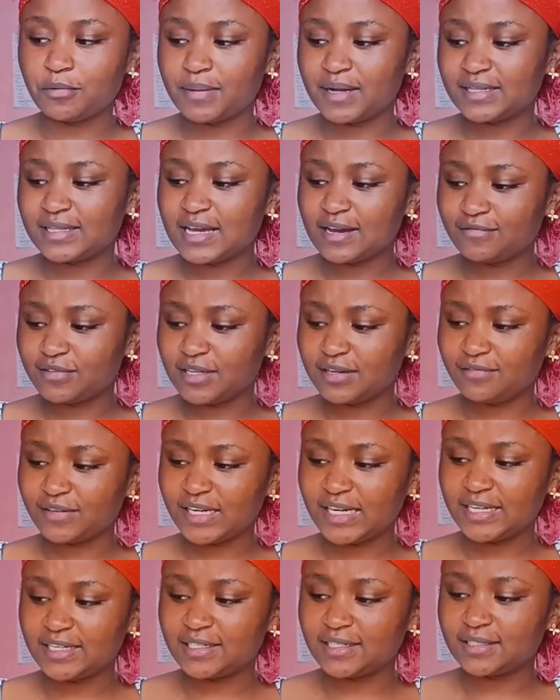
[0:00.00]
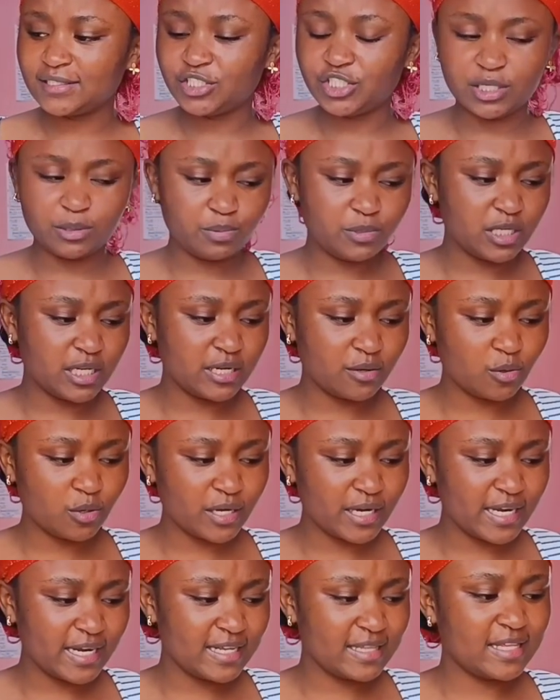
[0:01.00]
But they have never like chipped it
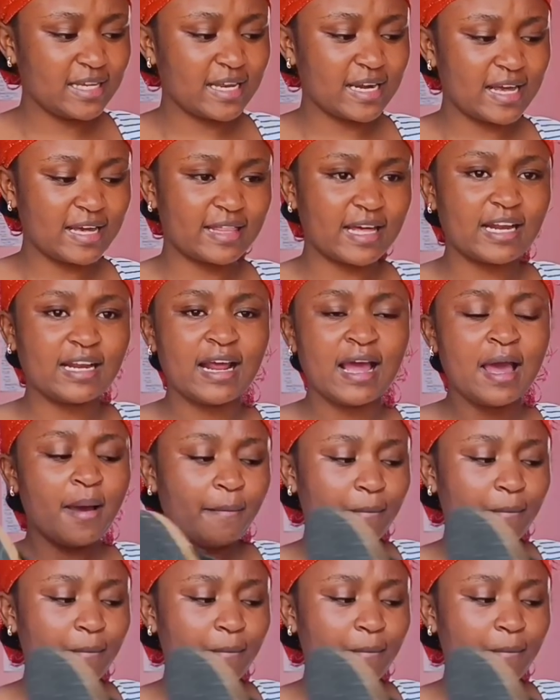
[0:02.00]
or anything like that.